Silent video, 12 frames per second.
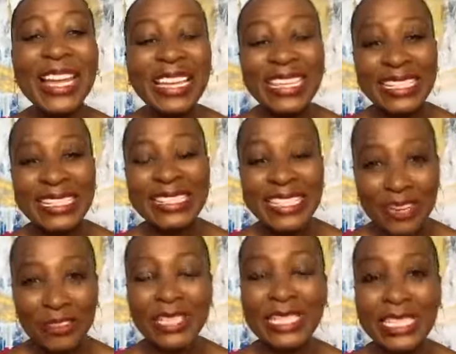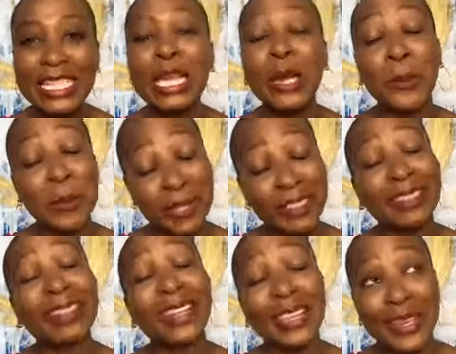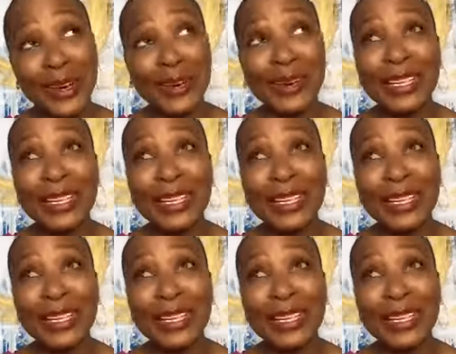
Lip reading: It has definitely been a year.